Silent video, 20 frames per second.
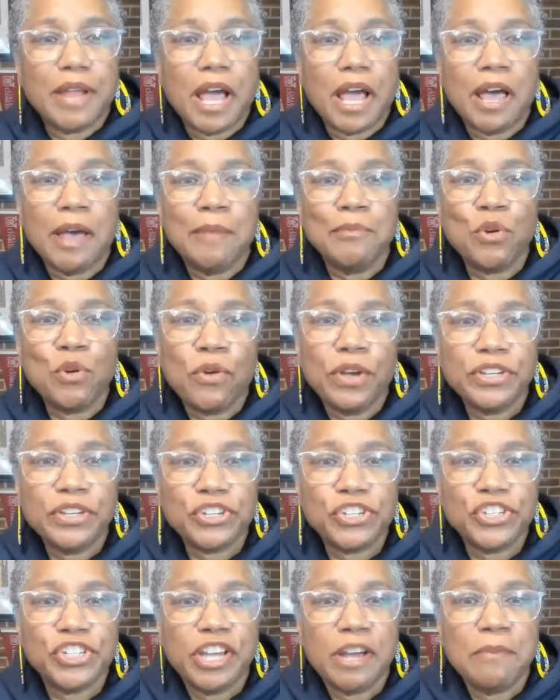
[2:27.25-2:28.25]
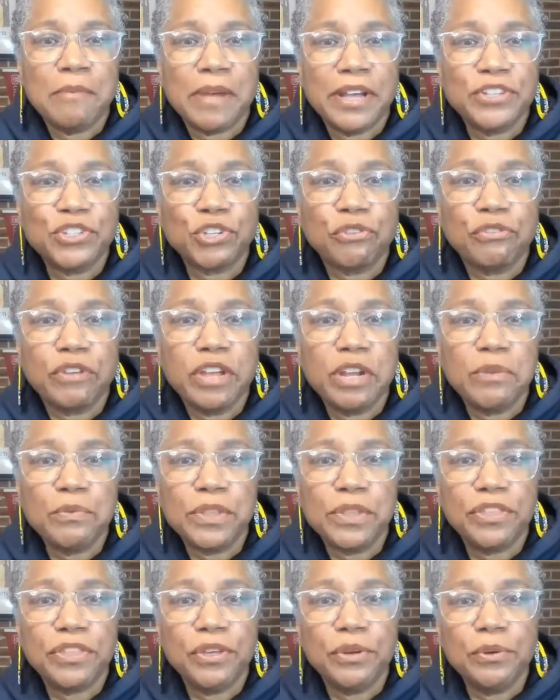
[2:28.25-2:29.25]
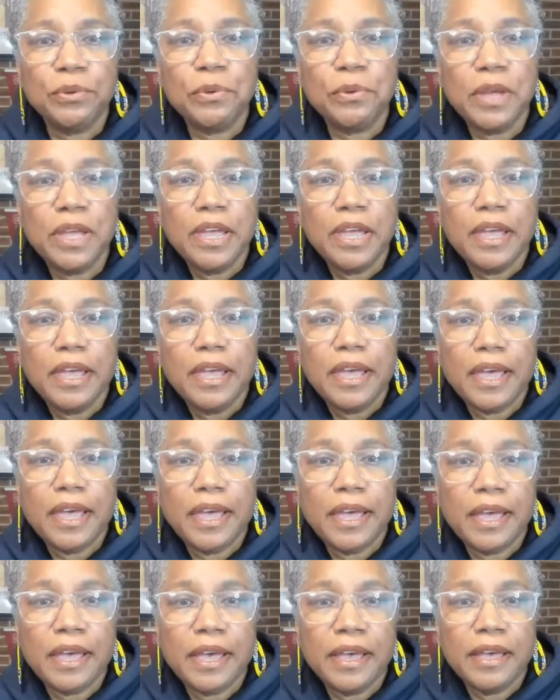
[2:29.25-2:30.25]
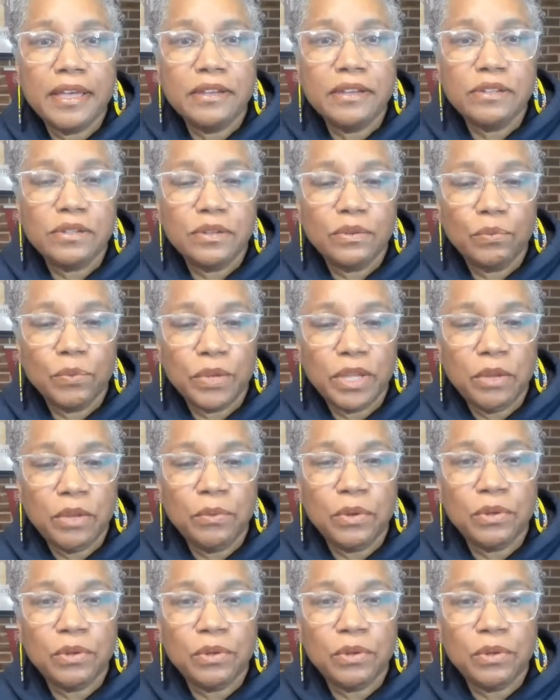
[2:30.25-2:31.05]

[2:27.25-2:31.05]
I'm going to share my screen with you and we